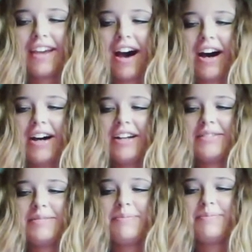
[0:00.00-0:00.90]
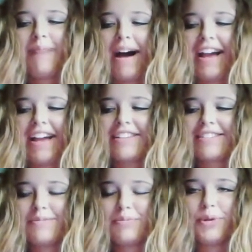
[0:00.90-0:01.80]
Uh, my
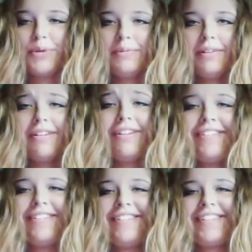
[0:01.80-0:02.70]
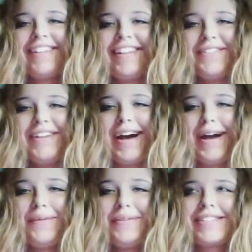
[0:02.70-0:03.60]
room. When I
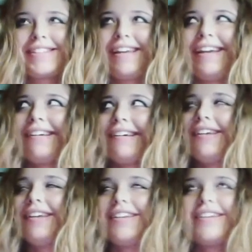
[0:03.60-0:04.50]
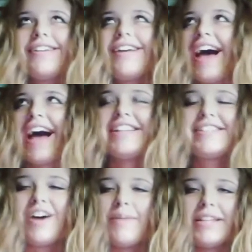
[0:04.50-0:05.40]
was like, I just
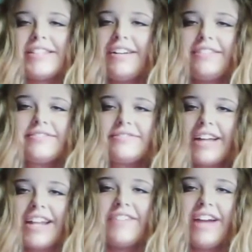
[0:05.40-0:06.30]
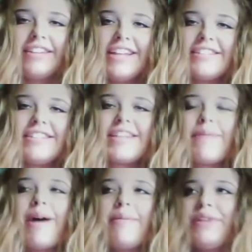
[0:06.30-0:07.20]
taught myself. I never had lessons. I
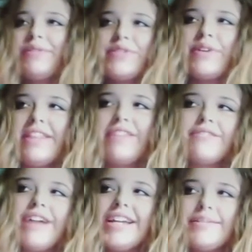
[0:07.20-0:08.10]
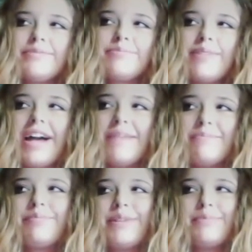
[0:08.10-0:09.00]
probably don't do anything right. I'm
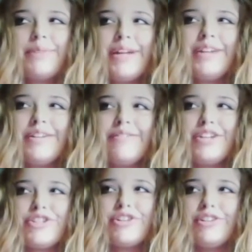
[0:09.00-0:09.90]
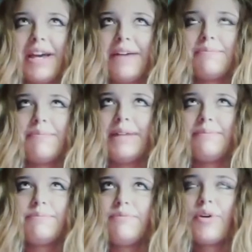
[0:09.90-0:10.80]
pretty unconventional, but
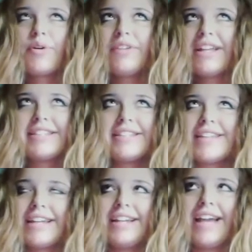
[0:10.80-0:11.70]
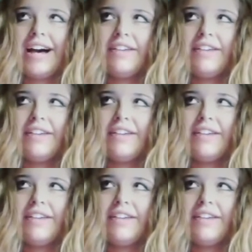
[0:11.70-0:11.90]
vocal lessons I didn't have.